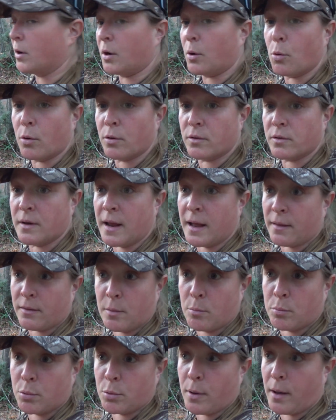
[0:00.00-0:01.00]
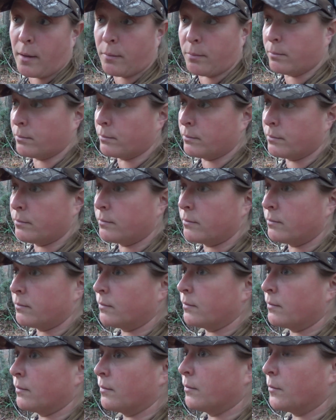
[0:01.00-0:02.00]
course now they blew out
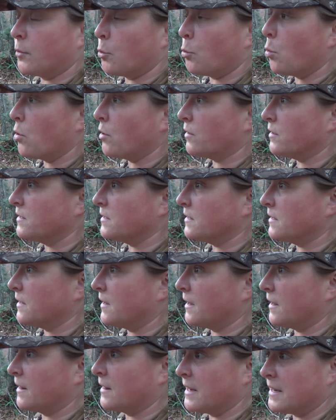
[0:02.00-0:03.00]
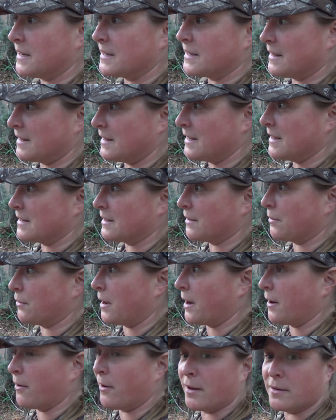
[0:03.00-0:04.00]
the woods, at least this
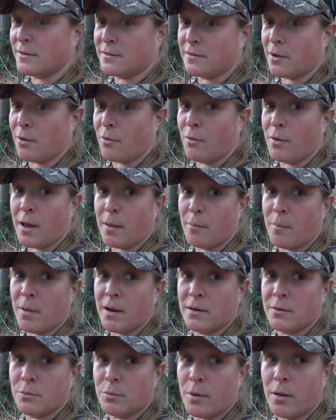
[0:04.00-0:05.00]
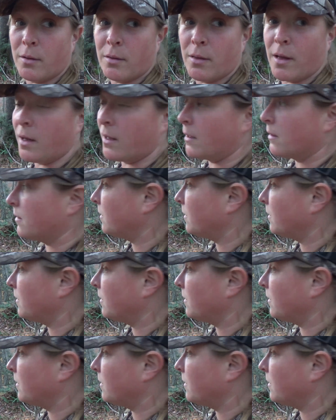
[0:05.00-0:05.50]
little area, so I might as well